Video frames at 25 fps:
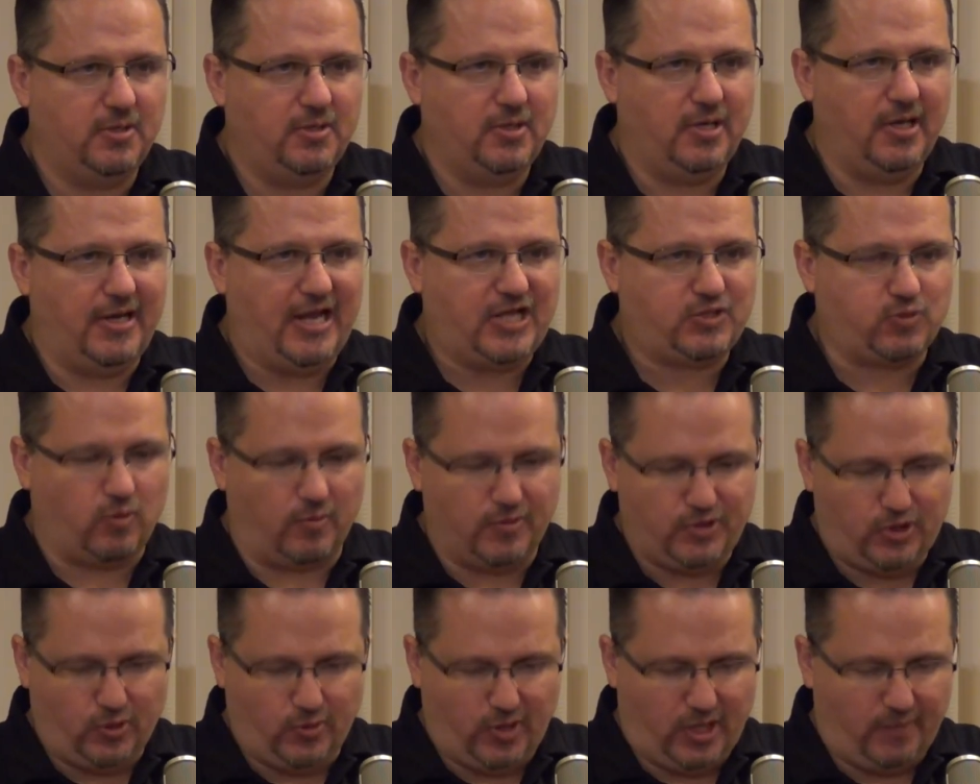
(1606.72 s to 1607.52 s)
And that's why
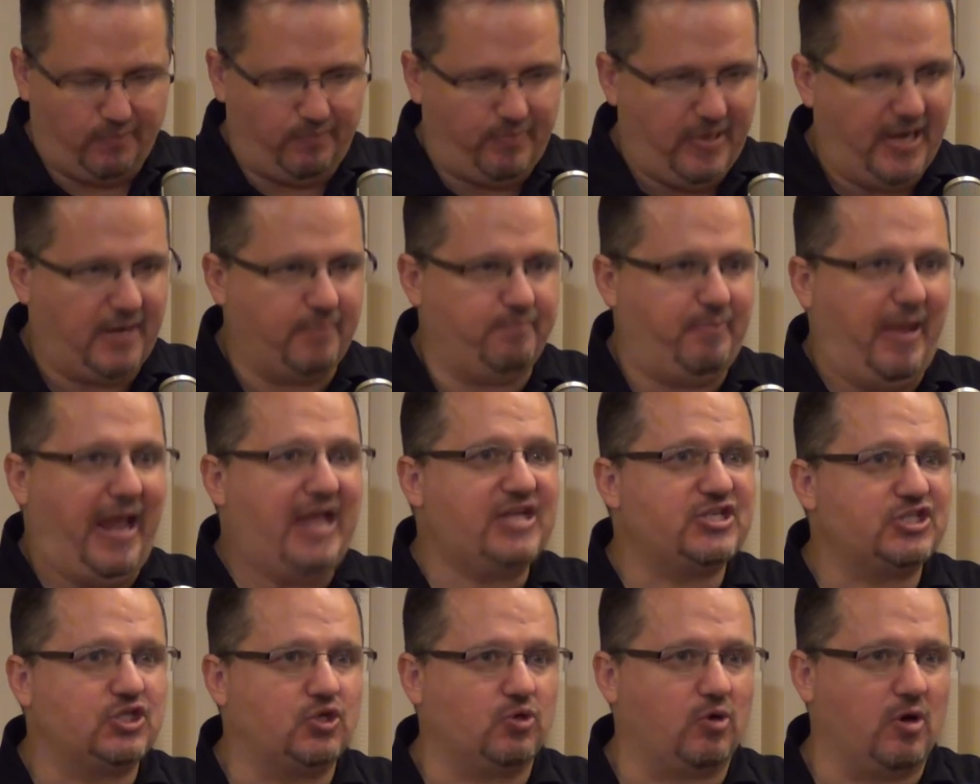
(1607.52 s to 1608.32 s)
we're doing a big
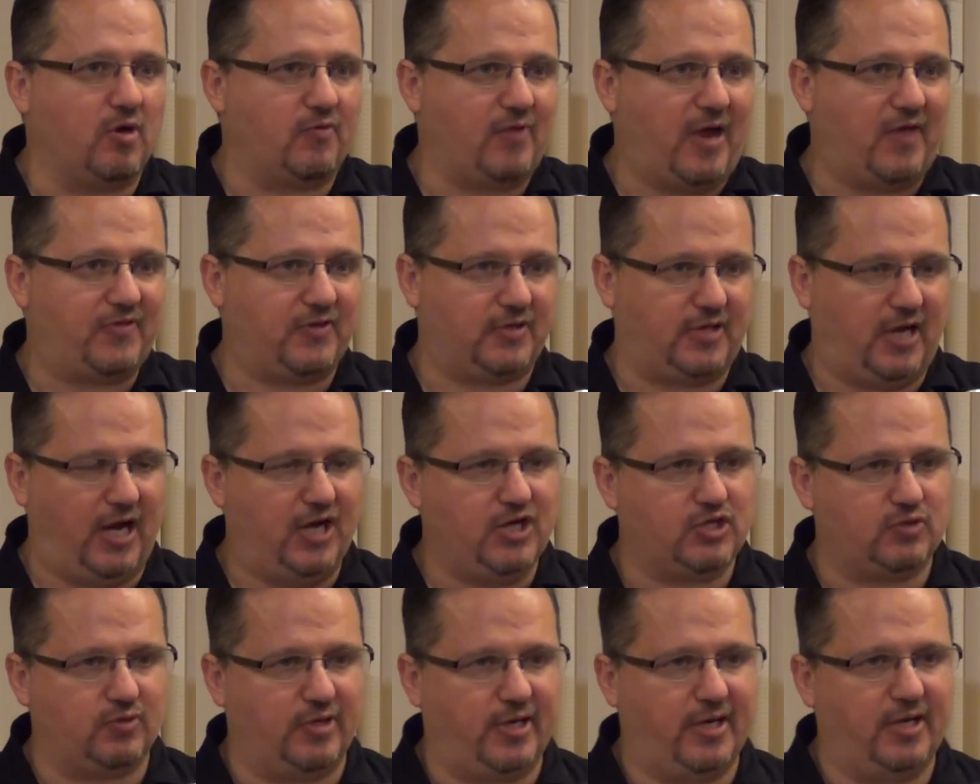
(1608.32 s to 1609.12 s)
base tour throughout the
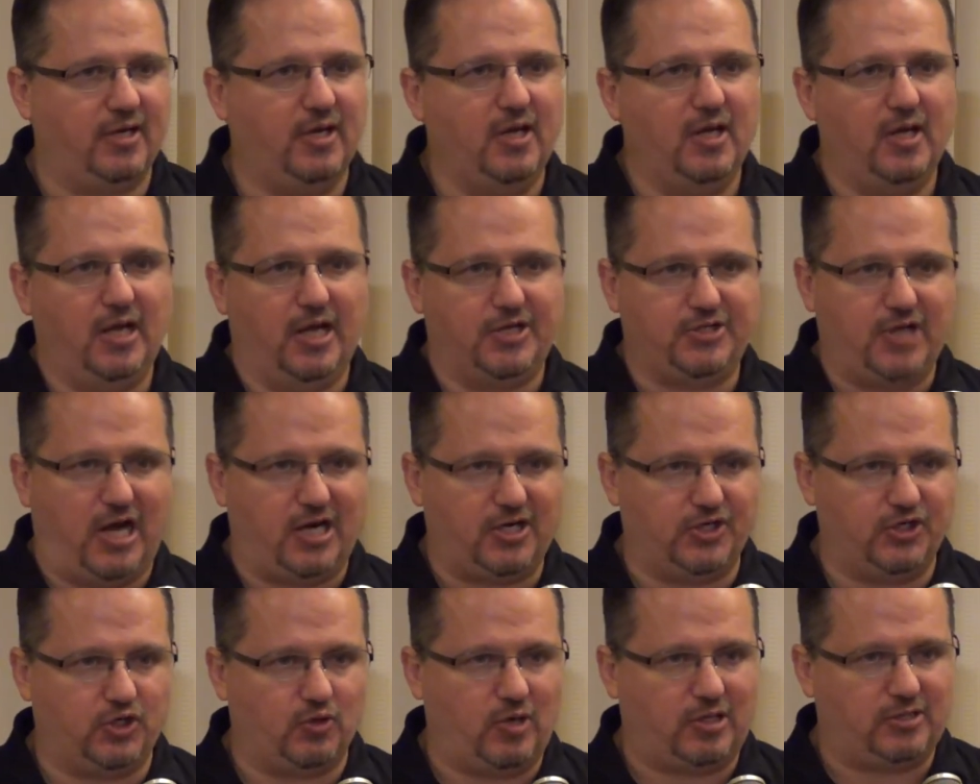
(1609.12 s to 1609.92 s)
country and
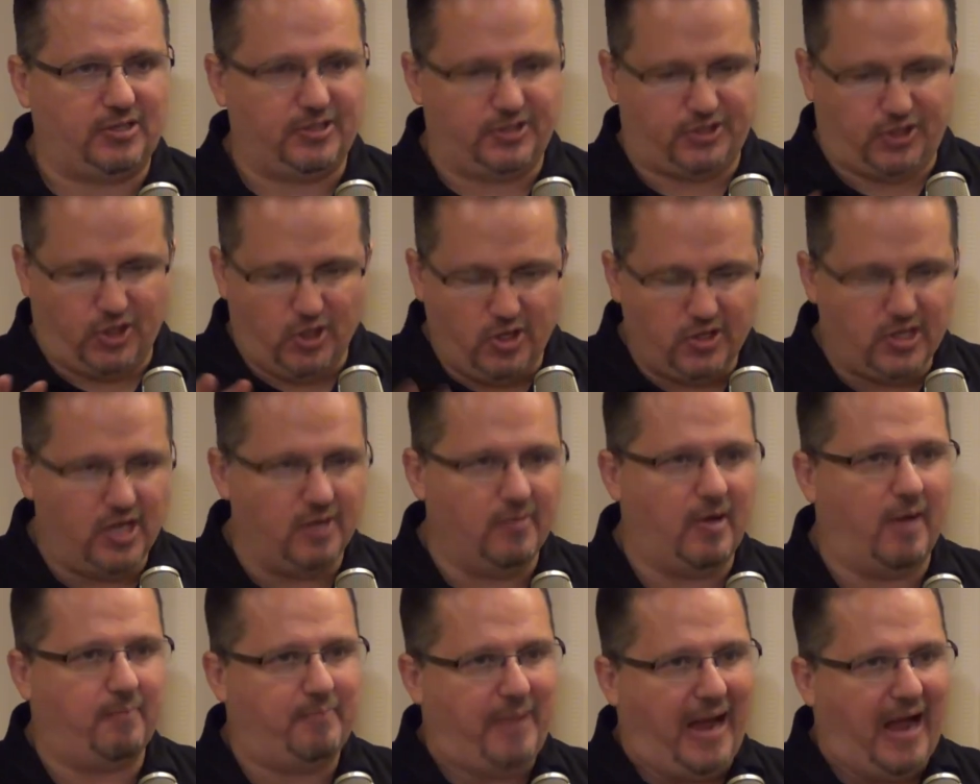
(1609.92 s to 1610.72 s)
talking directly to
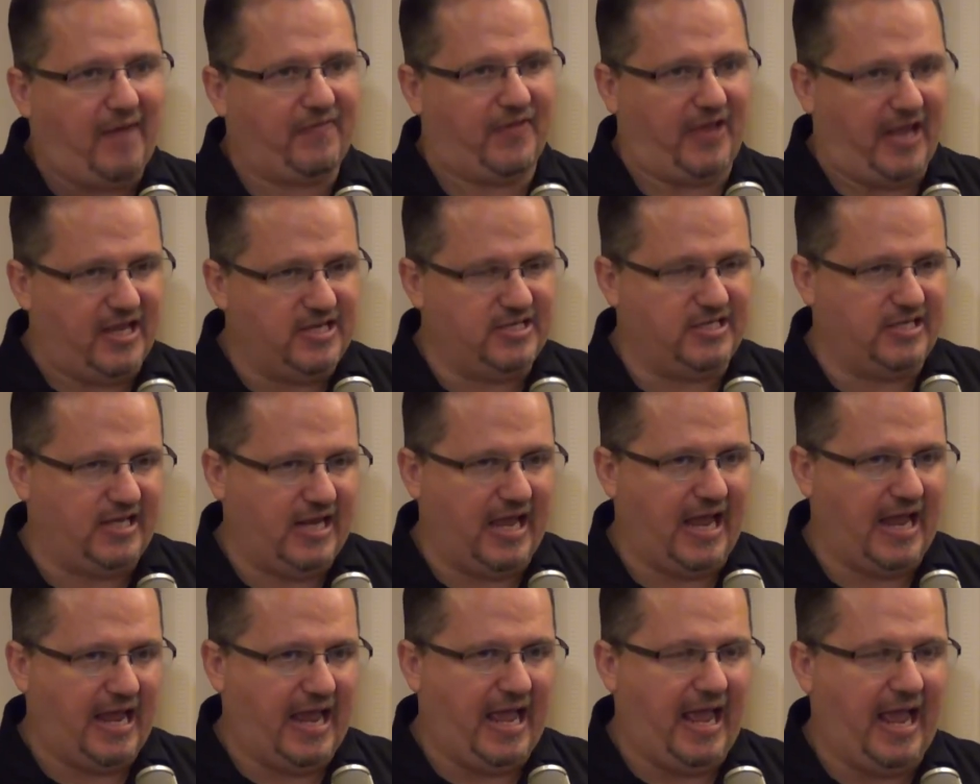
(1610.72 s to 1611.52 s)
them about the
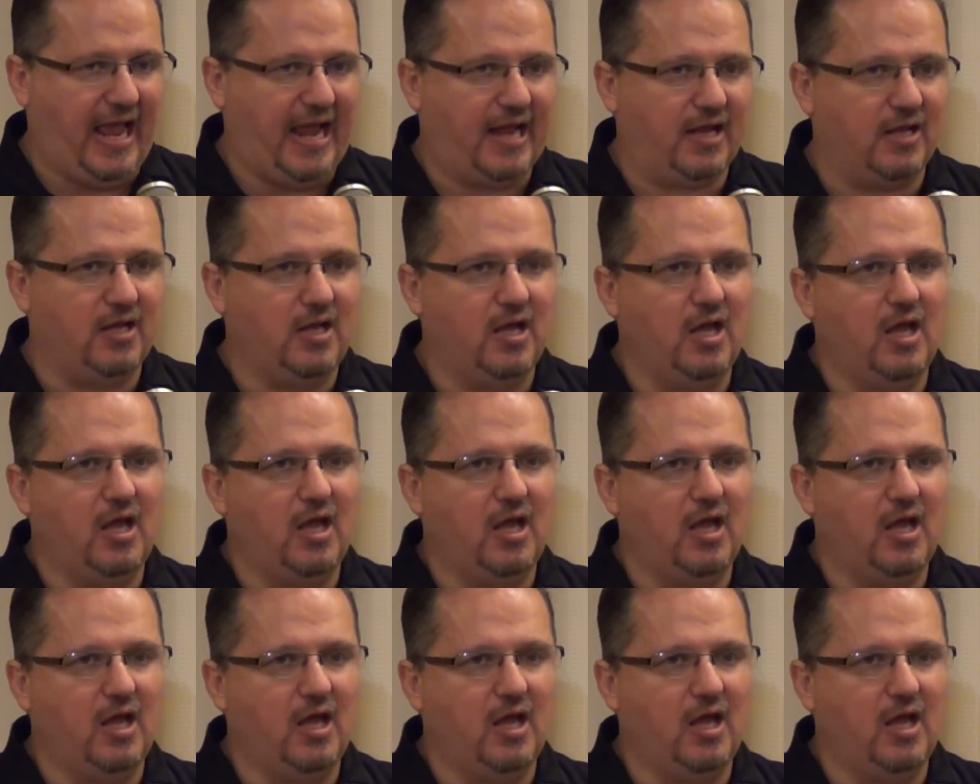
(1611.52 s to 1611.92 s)
NDAA.